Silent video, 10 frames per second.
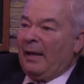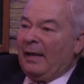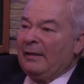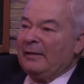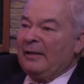
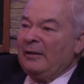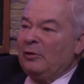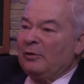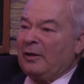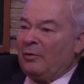And the dean
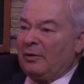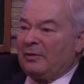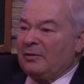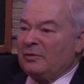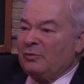looked out at
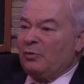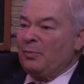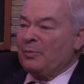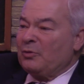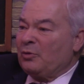this
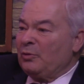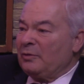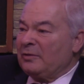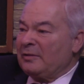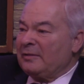group of
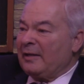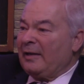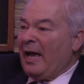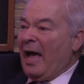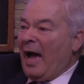students and said,
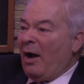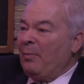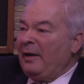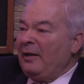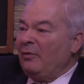how
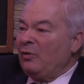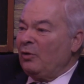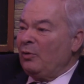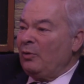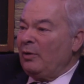many of
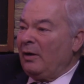you